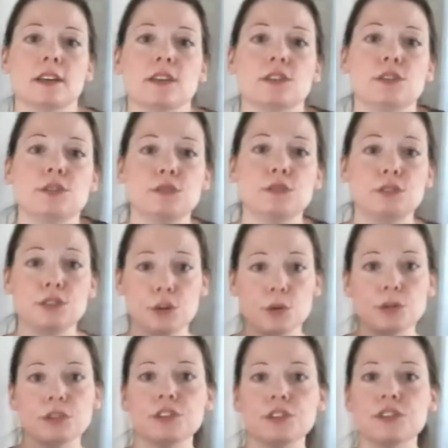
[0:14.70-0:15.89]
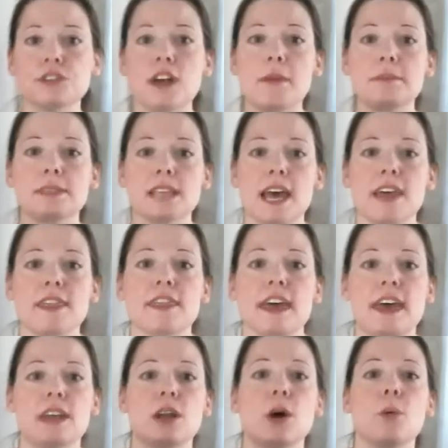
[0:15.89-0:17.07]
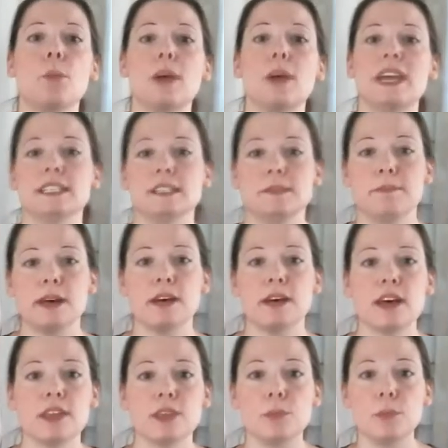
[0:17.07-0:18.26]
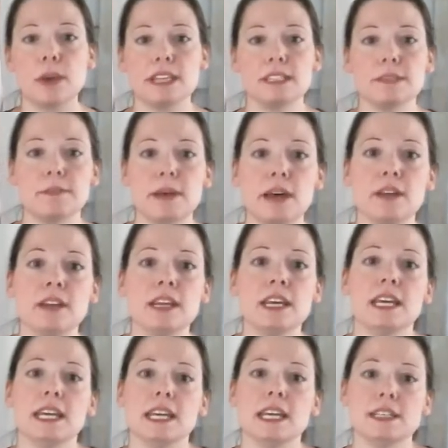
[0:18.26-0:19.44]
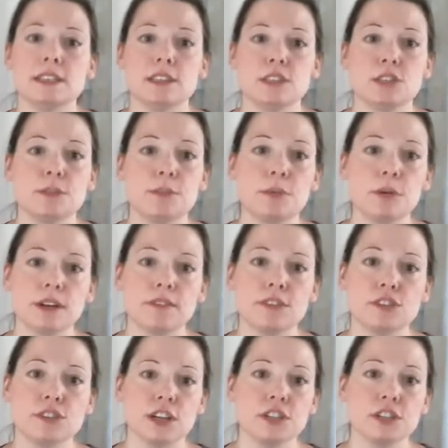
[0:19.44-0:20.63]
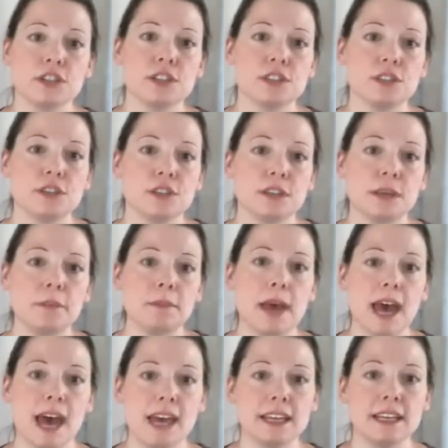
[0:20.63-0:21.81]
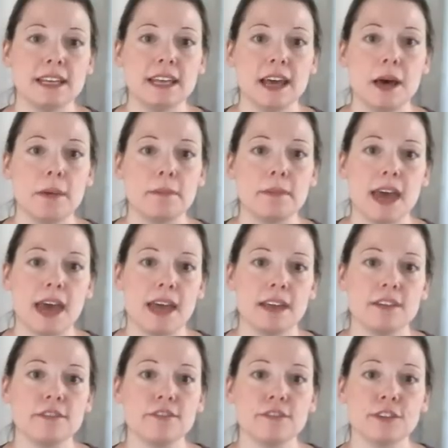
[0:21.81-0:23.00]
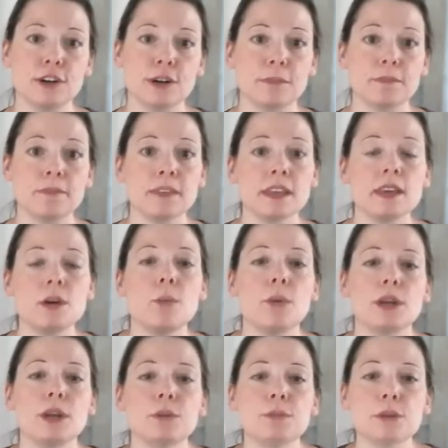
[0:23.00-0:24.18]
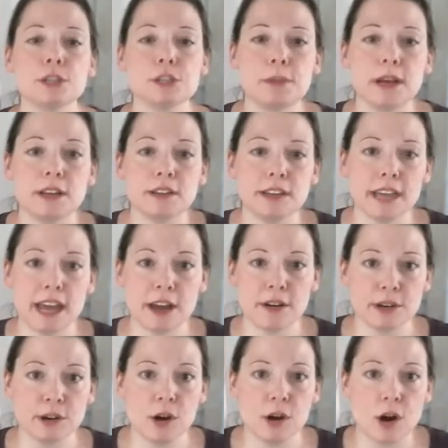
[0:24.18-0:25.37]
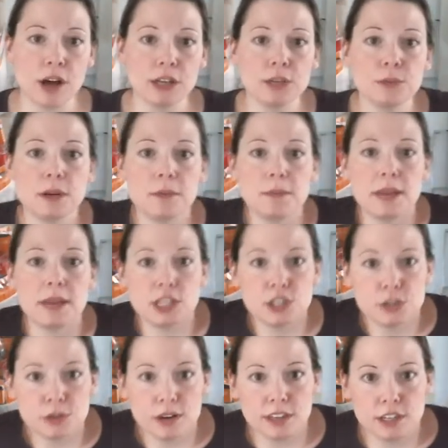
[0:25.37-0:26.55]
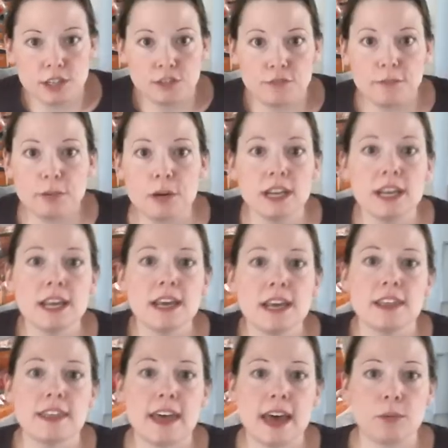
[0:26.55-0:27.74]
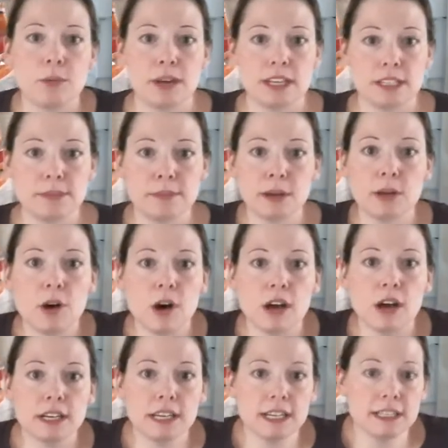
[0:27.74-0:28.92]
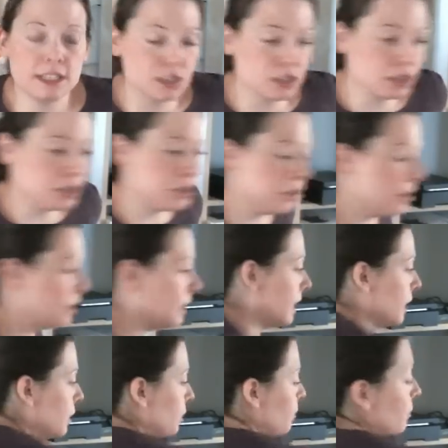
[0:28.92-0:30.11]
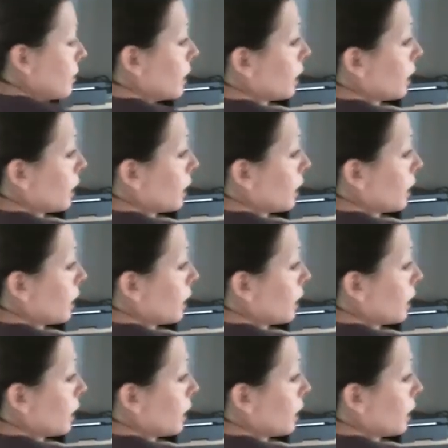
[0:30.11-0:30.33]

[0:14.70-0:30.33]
two shoulder straps, and then a waist belt. And the waist belt is the supportive structure. It's usually padded and firm. When you put your buckle carrier on, you want to make sure that you've put that waist belt on nice and securely, and you've